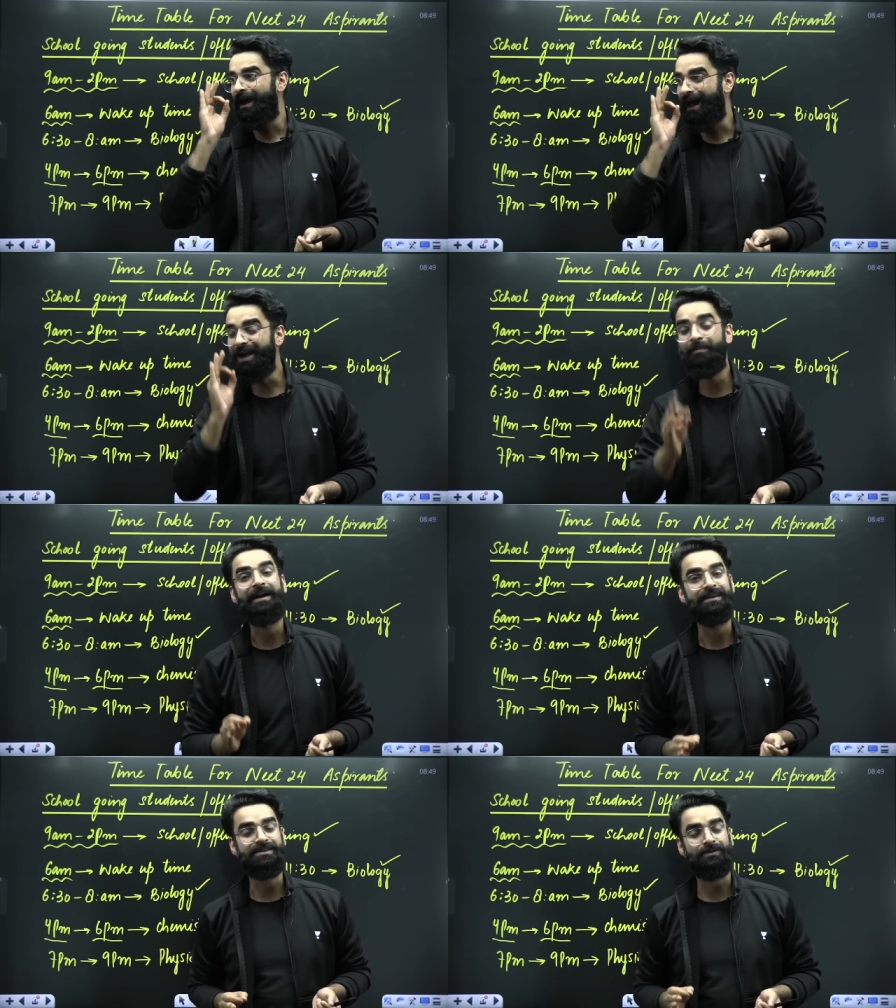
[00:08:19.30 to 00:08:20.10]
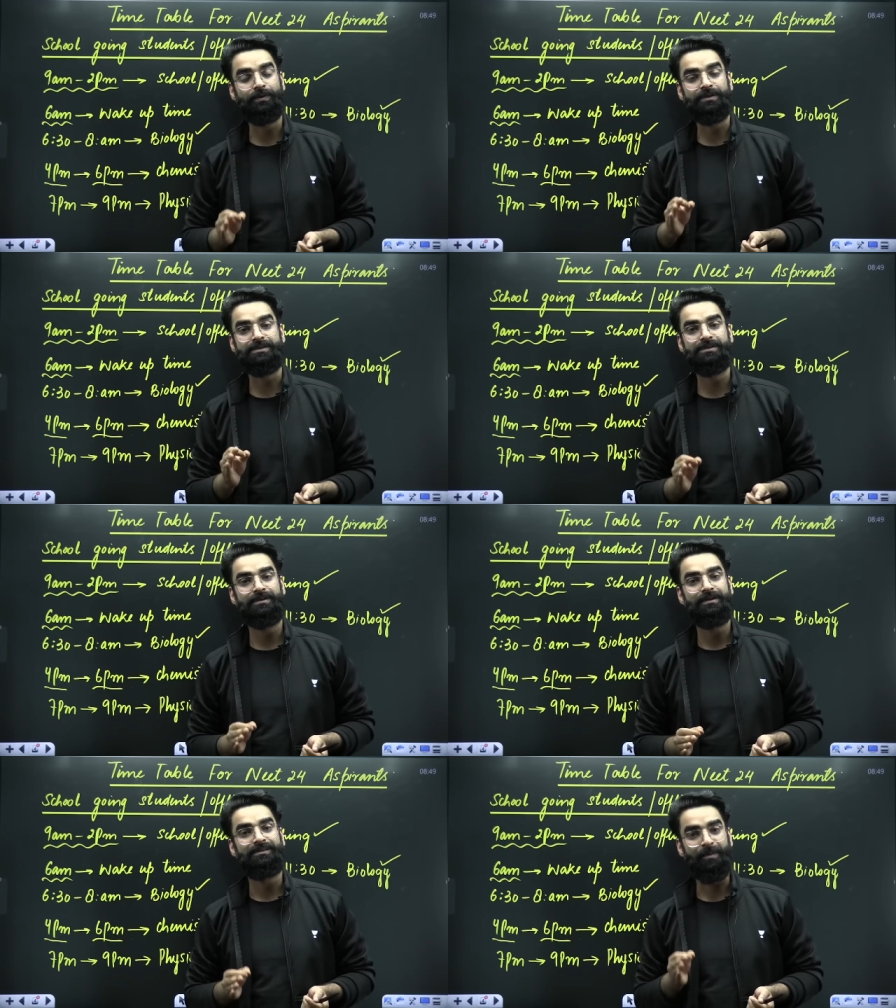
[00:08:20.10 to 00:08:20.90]
And my dear students,
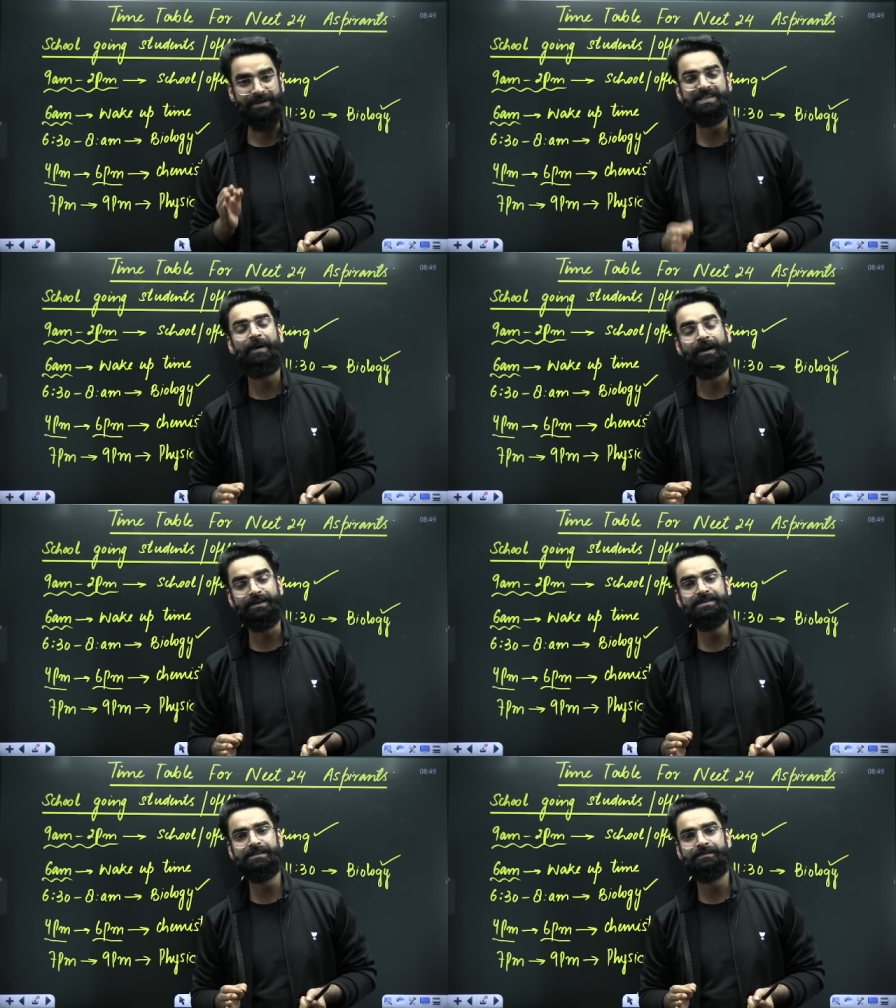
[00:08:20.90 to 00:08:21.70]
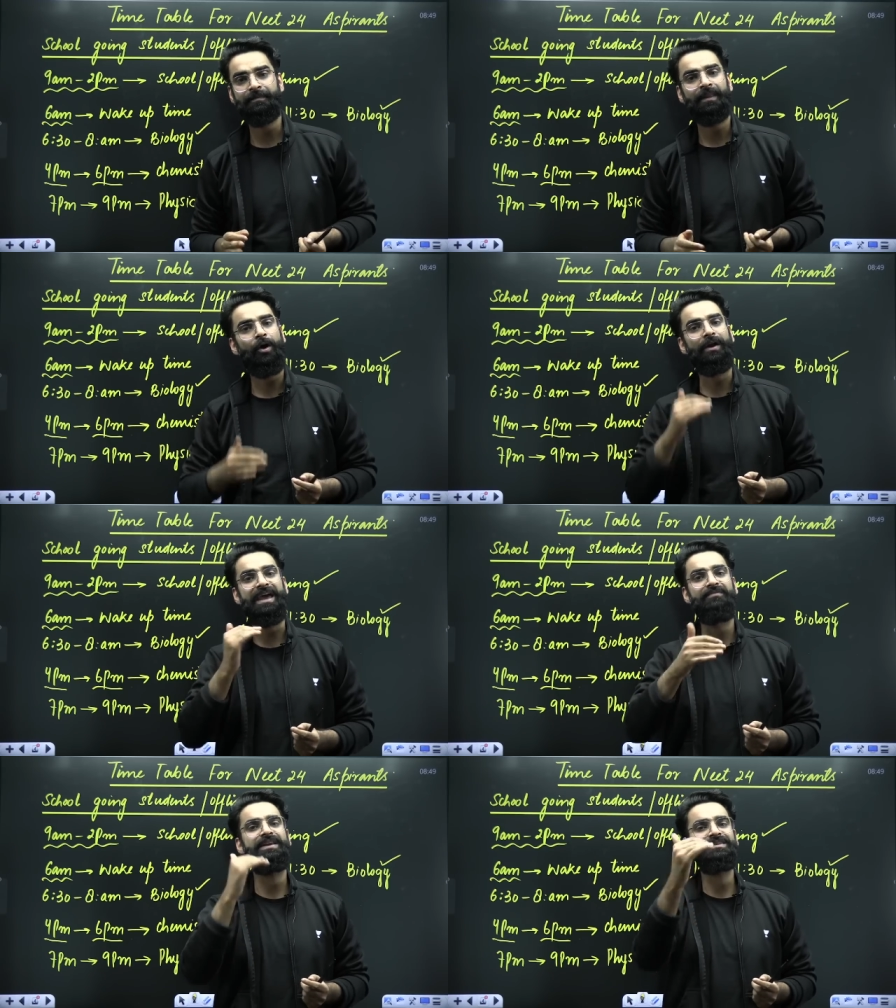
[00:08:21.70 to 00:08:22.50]
the best part is on
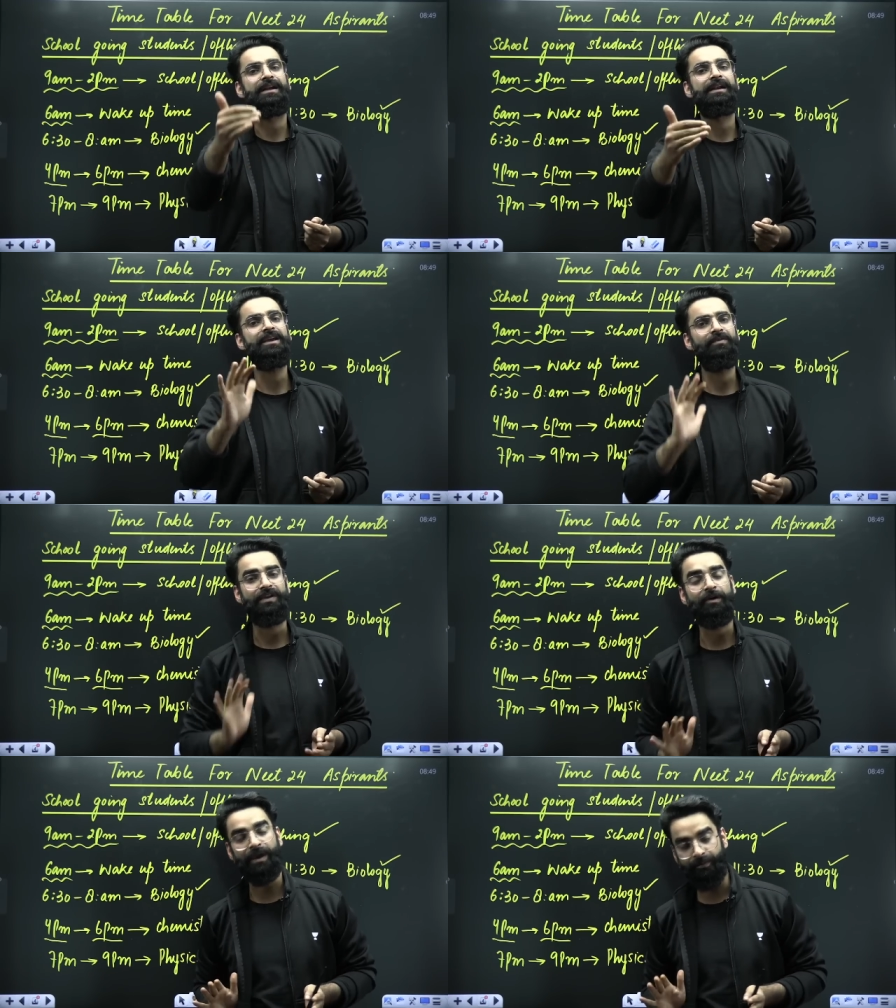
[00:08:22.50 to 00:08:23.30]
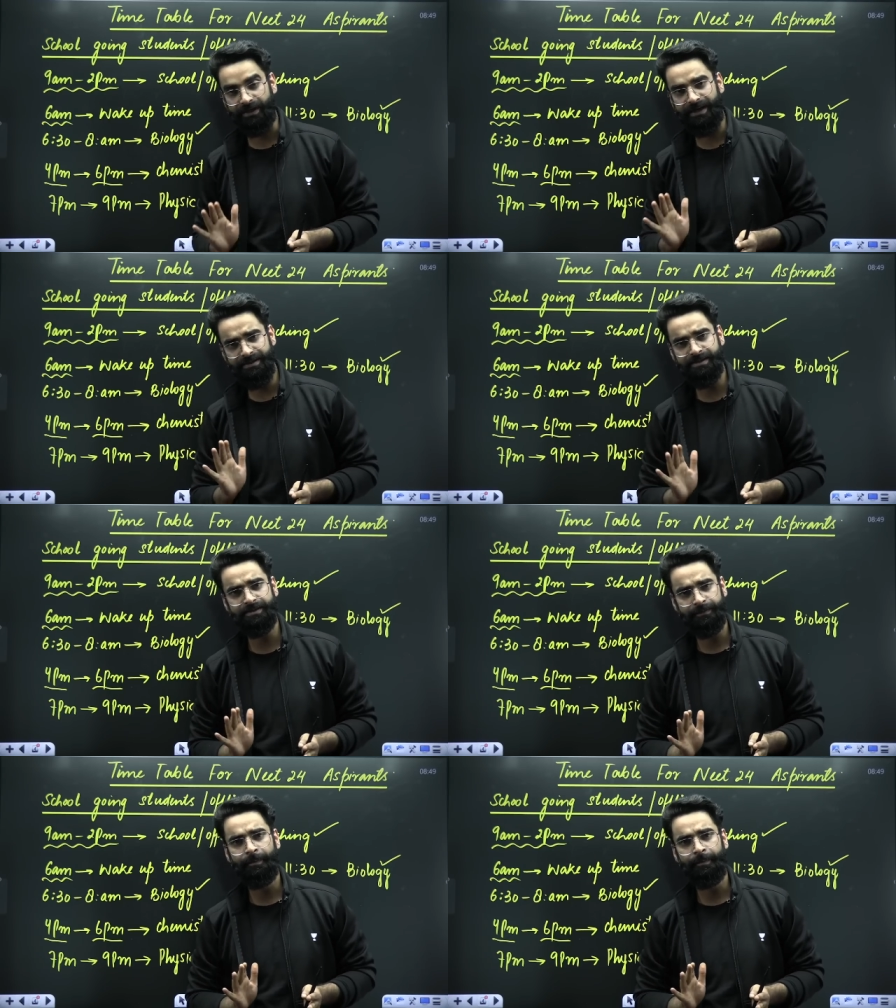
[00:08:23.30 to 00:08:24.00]
every Sunday, we have kept the test.